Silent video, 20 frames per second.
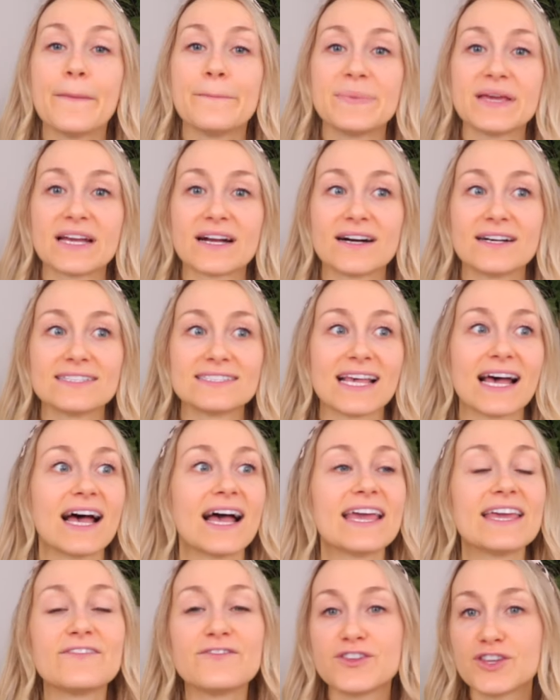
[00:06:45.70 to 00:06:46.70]
because
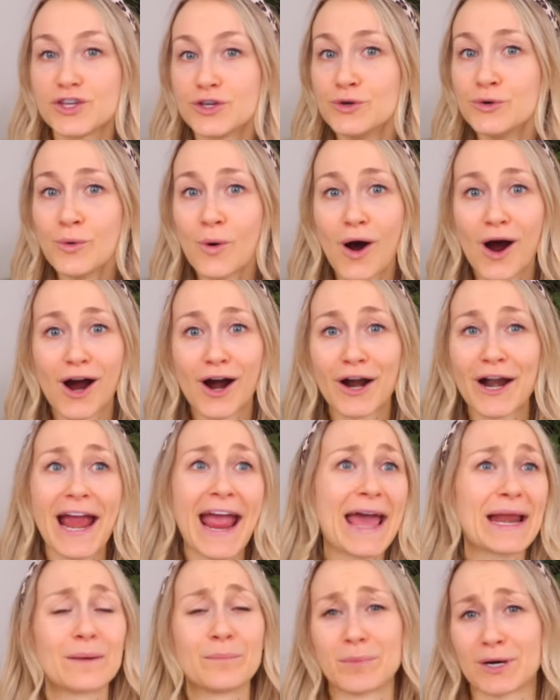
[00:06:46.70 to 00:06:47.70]
if you are
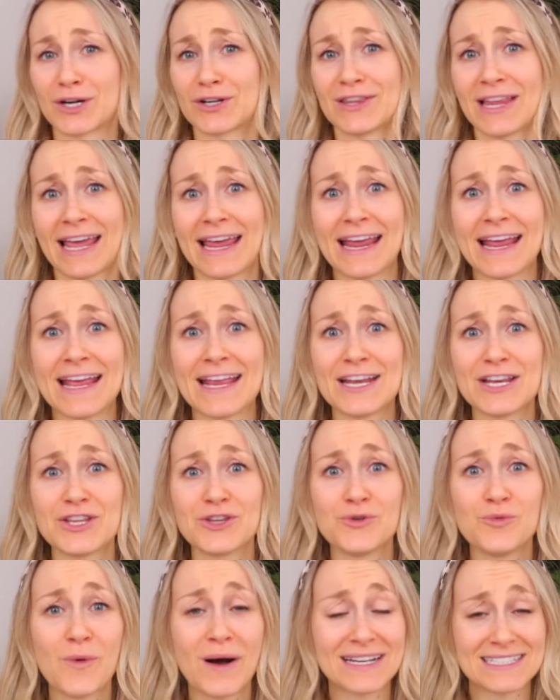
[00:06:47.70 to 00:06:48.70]
at a birthday and
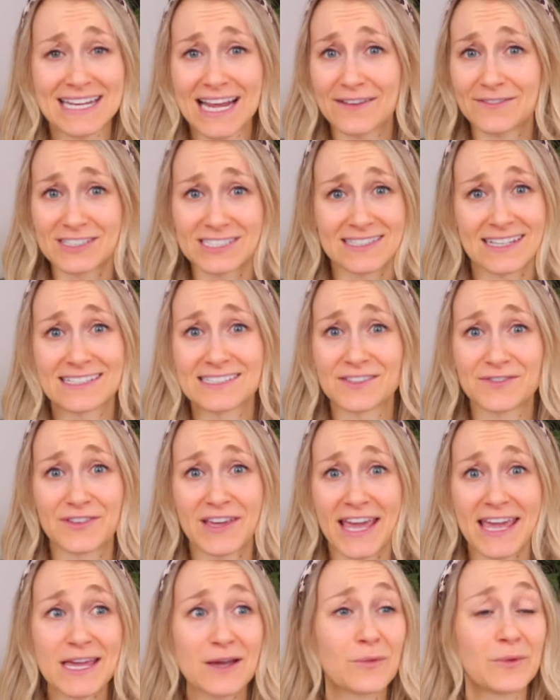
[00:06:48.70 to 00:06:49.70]
you want to have a slice of
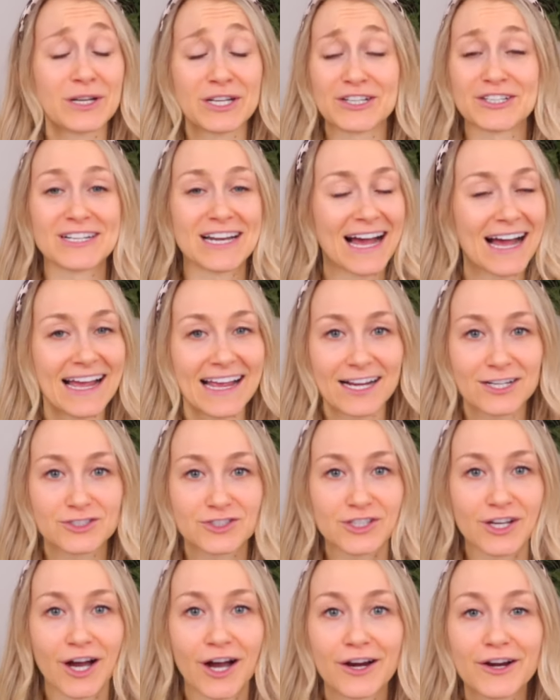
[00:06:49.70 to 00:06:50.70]
cake when you're not
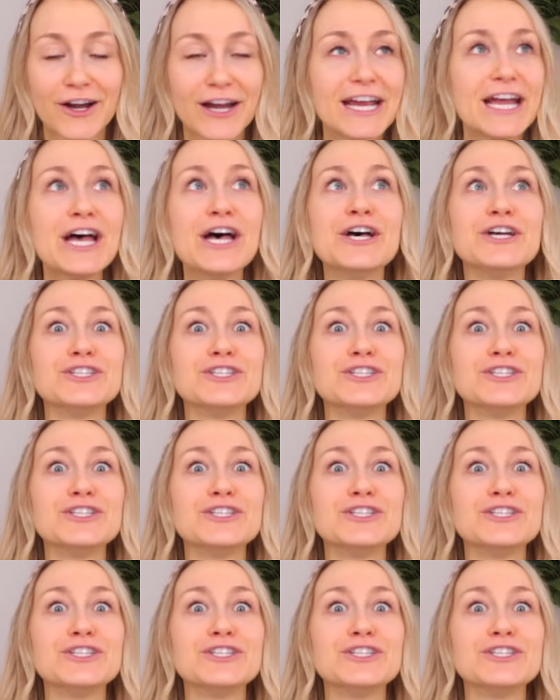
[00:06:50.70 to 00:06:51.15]
actually hungry,